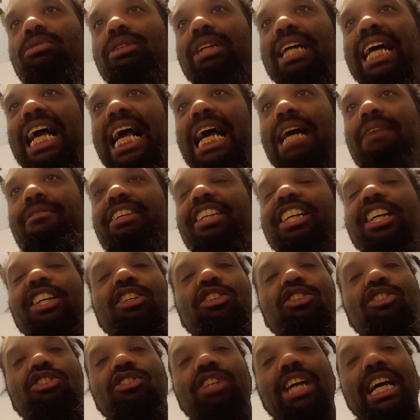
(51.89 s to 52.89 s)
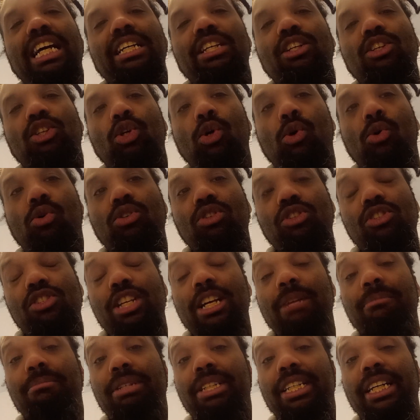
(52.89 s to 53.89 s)
have any understanding towards
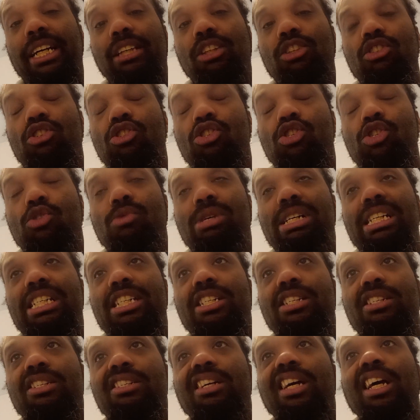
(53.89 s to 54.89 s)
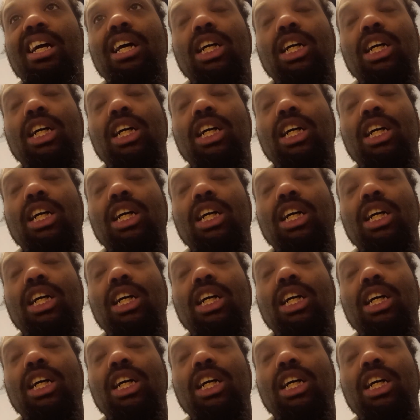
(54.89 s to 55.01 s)
their particular situation,